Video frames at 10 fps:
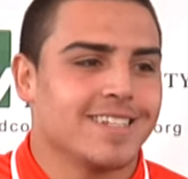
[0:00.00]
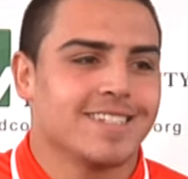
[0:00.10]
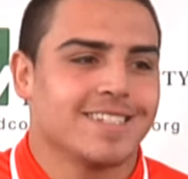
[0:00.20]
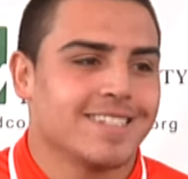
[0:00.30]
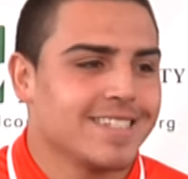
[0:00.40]

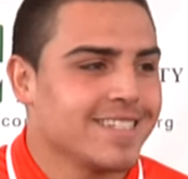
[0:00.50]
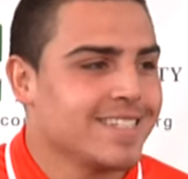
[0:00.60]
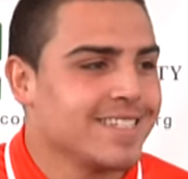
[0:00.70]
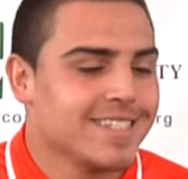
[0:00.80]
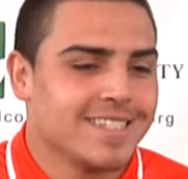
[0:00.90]

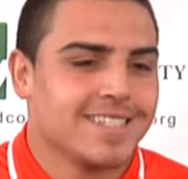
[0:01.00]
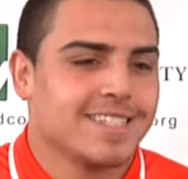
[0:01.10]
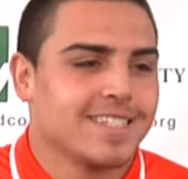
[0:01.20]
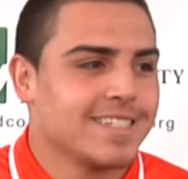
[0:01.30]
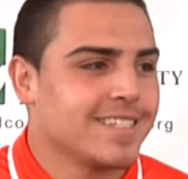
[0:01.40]

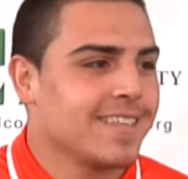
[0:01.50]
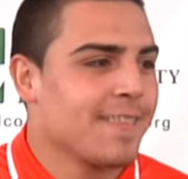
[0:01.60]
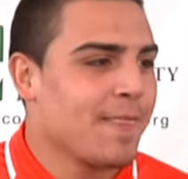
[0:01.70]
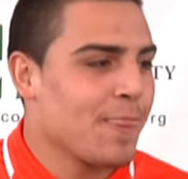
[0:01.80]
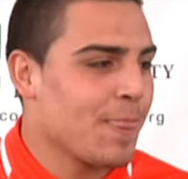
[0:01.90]
I'll take
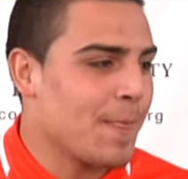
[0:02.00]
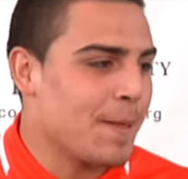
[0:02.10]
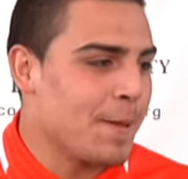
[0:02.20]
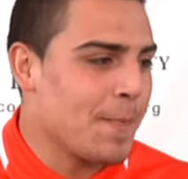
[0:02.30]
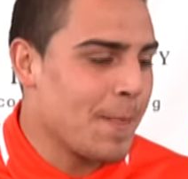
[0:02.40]
you out of your
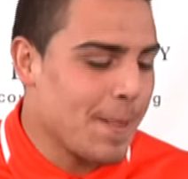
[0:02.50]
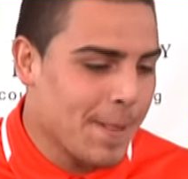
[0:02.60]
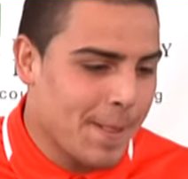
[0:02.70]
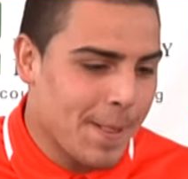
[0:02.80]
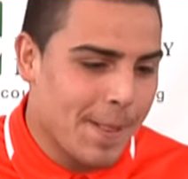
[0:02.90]
misery, yep. Sorry.